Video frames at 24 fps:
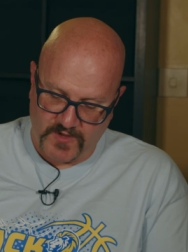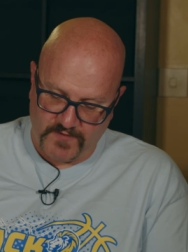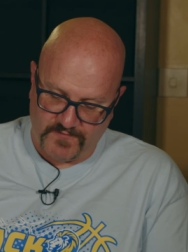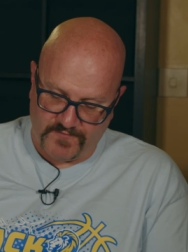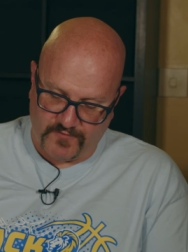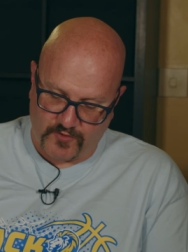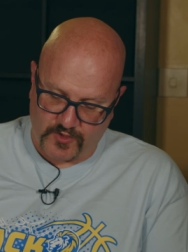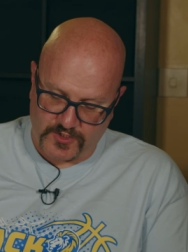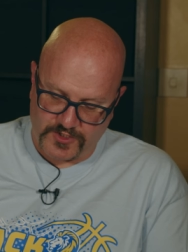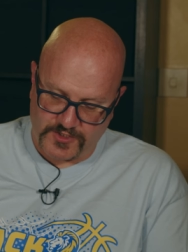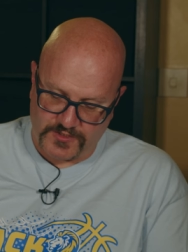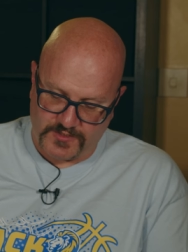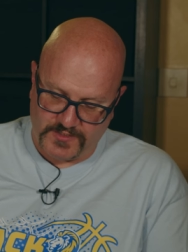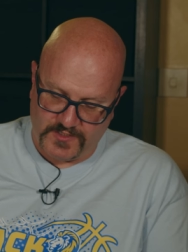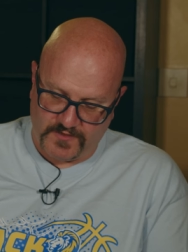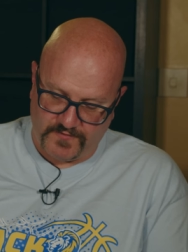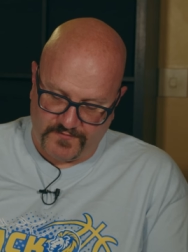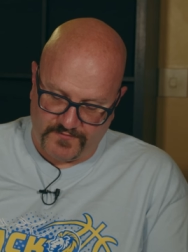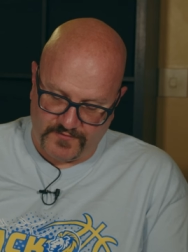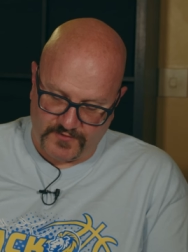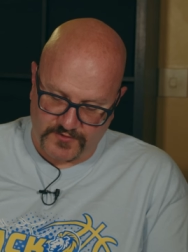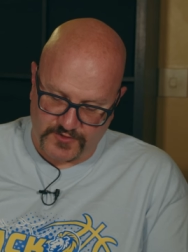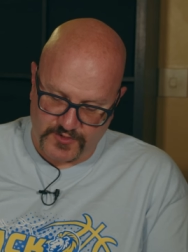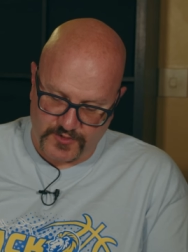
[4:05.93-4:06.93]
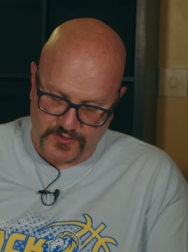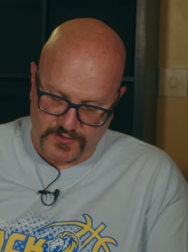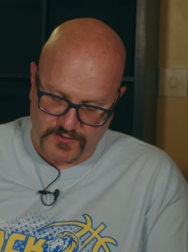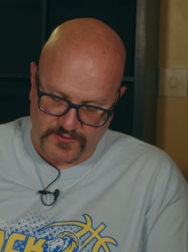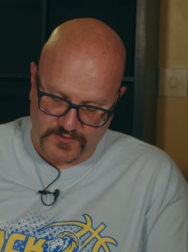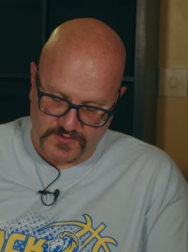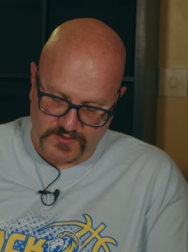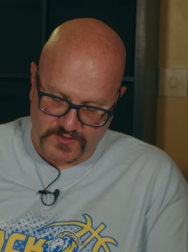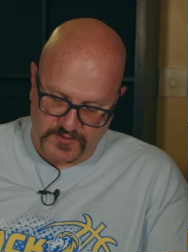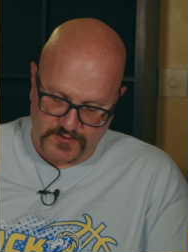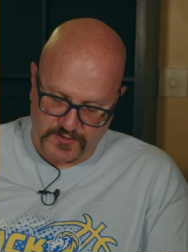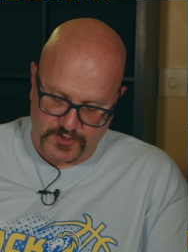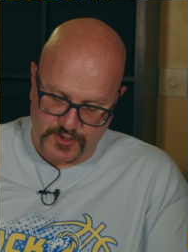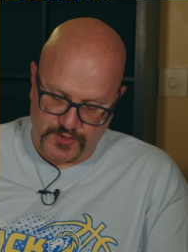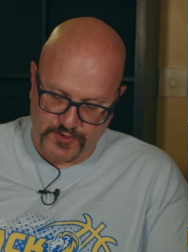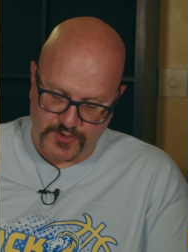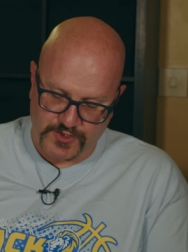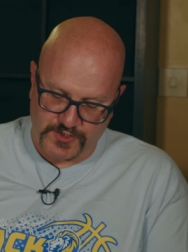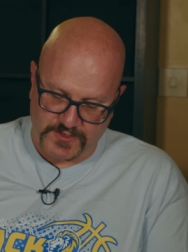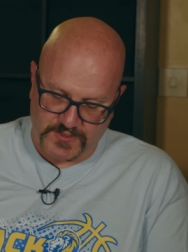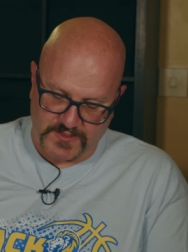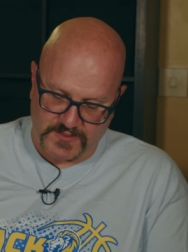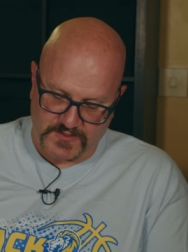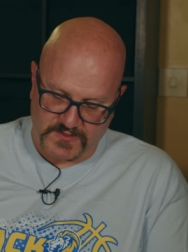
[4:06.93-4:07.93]
Fortunately, a filcher user
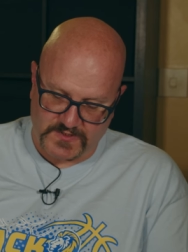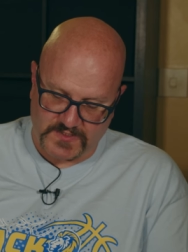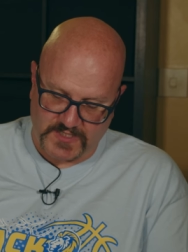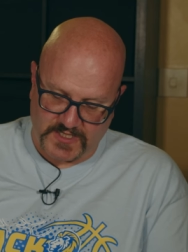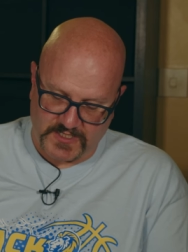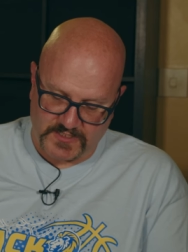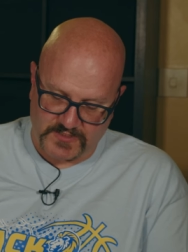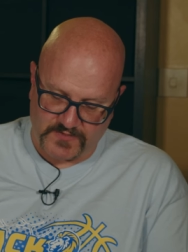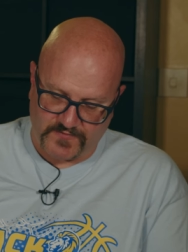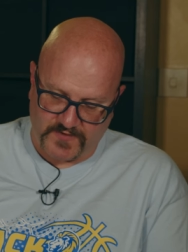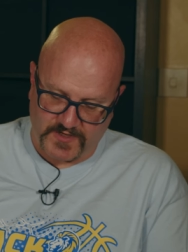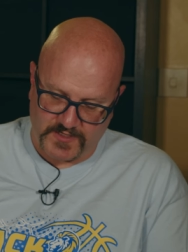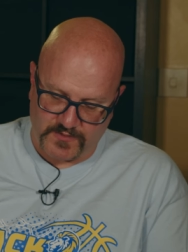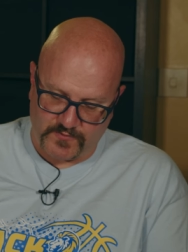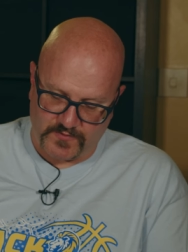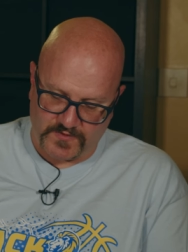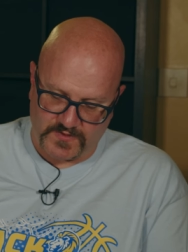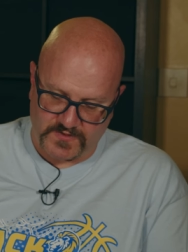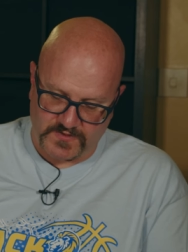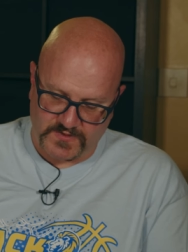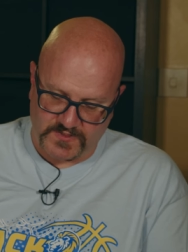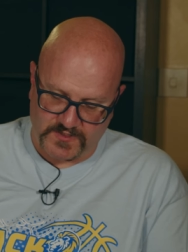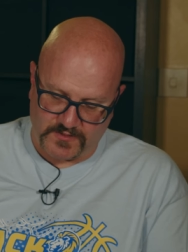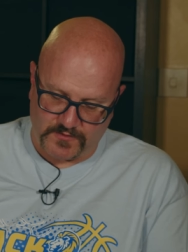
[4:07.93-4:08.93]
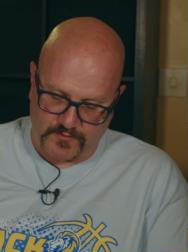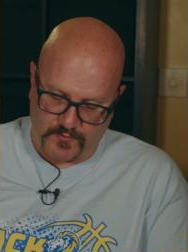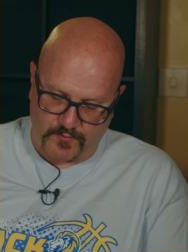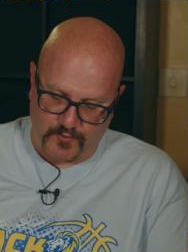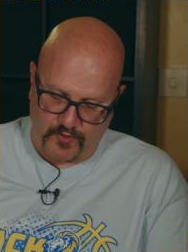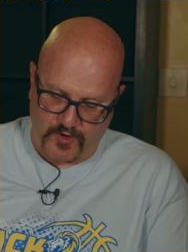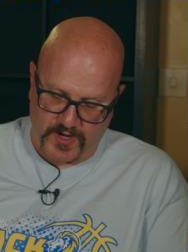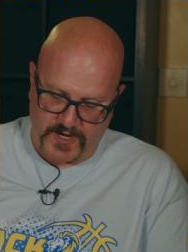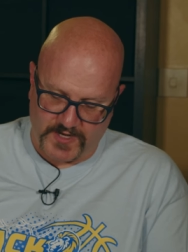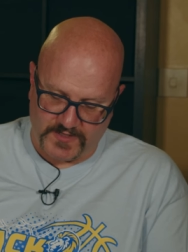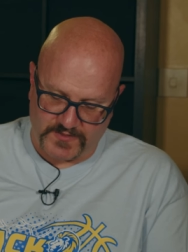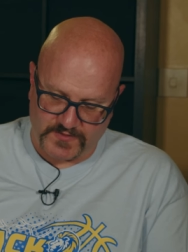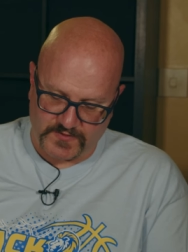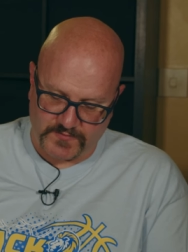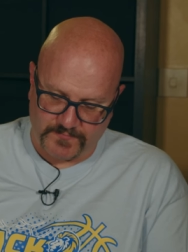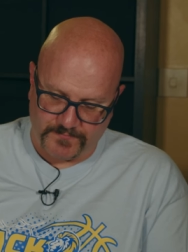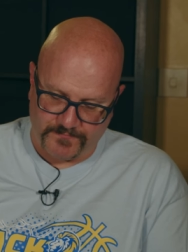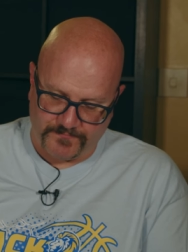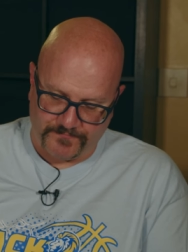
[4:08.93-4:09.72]
usually is satisfied with a single prize.